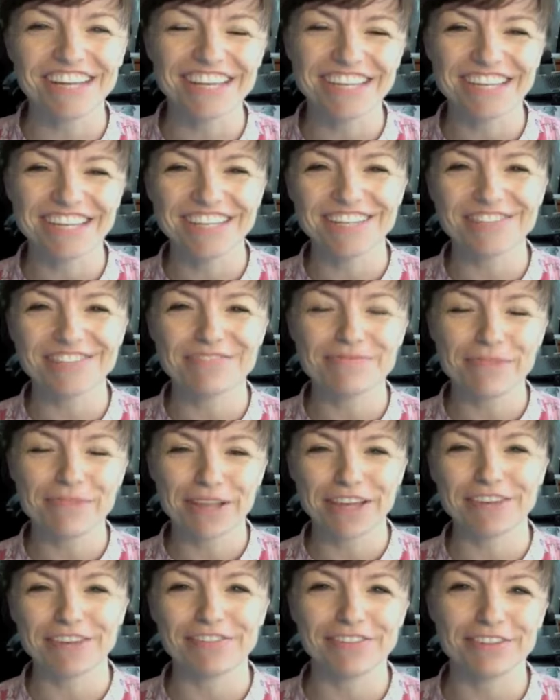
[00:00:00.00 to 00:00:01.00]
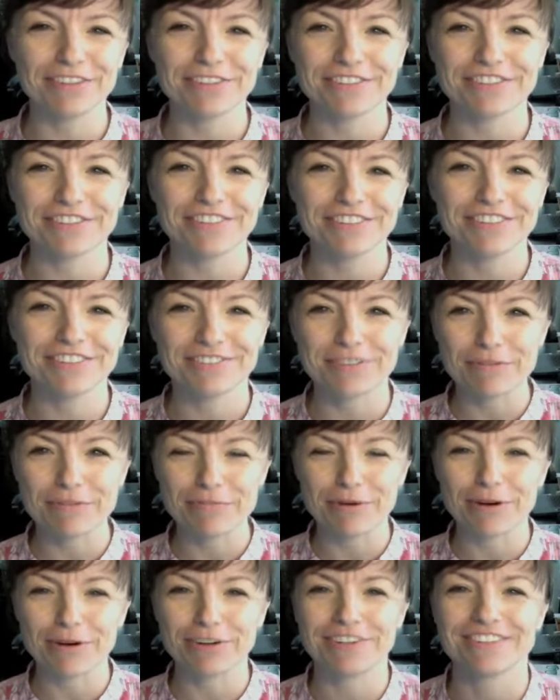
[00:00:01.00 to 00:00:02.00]
Get it? Playing field,
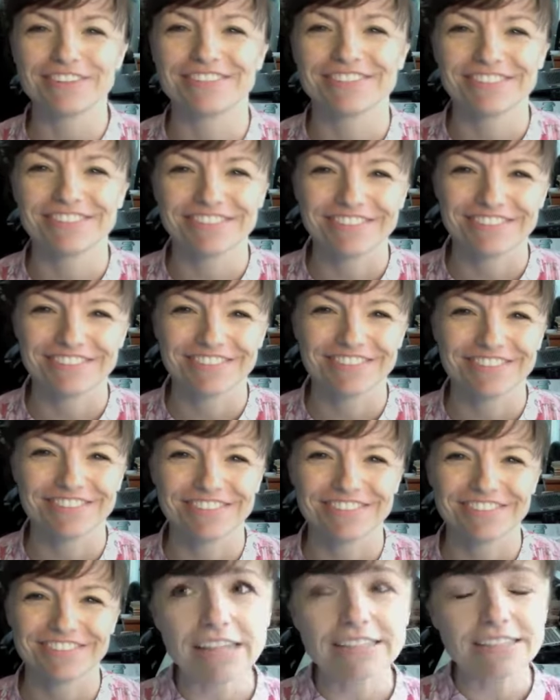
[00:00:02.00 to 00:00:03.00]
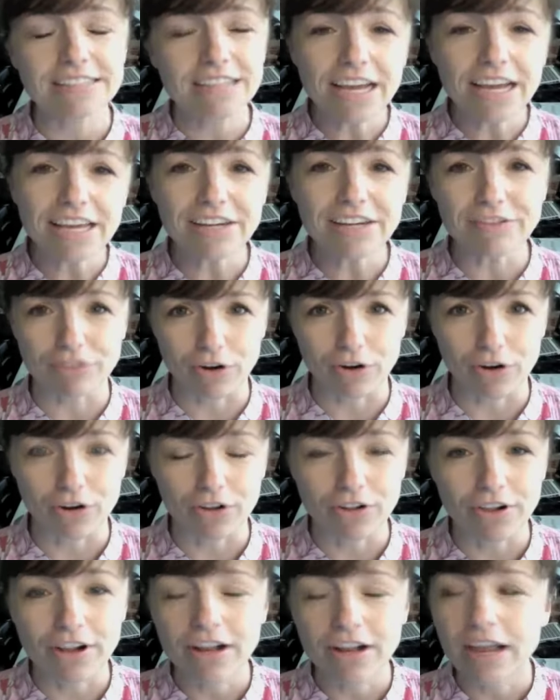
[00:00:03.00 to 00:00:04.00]
football. Second of
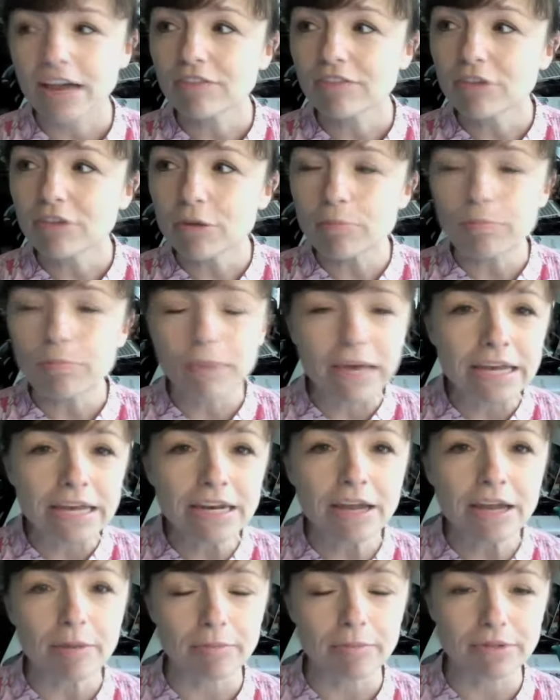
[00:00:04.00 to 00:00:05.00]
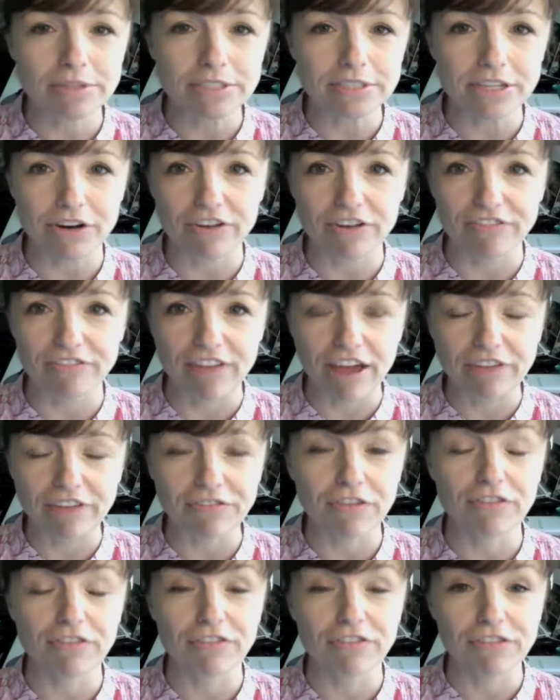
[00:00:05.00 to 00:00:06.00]
all, having been a military vet for
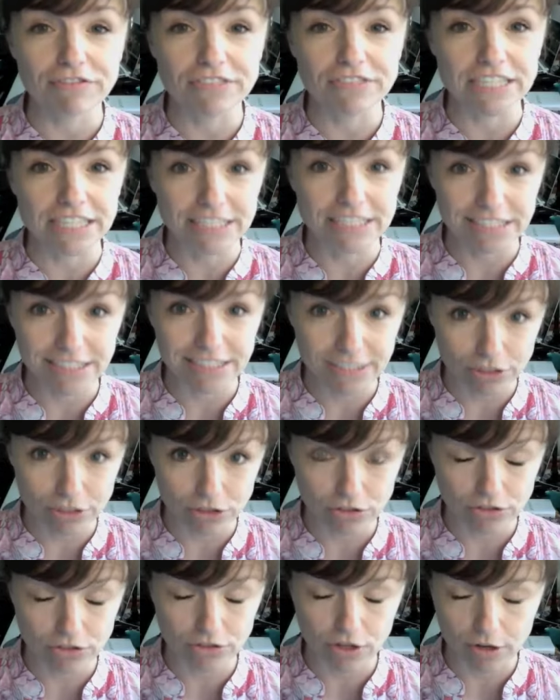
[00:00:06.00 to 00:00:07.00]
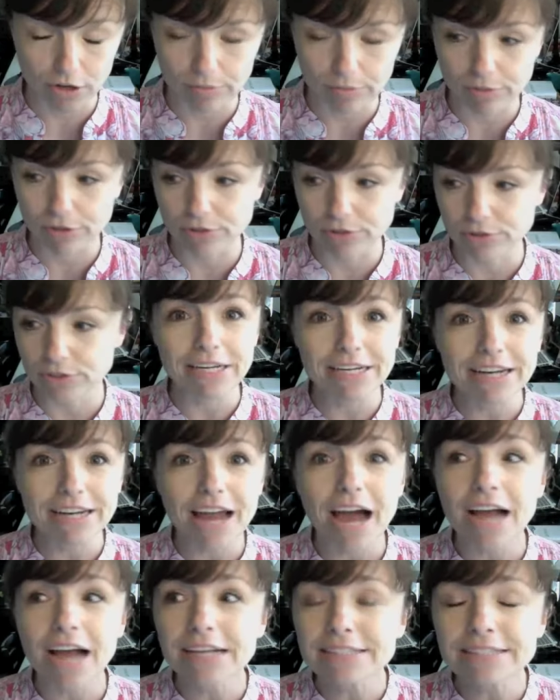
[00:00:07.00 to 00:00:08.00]
15 years almost,
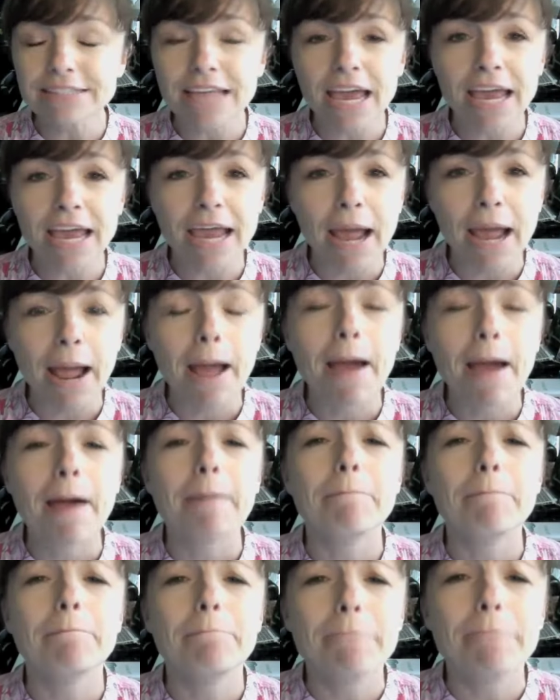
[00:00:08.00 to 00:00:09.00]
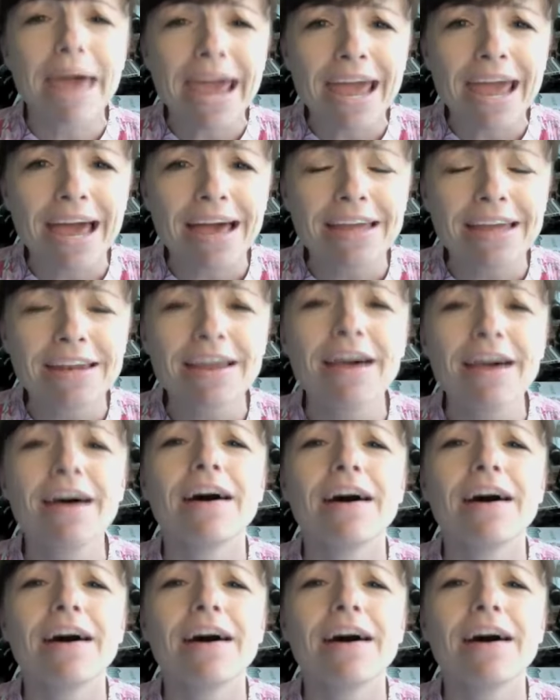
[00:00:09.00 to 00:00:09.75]
I say, man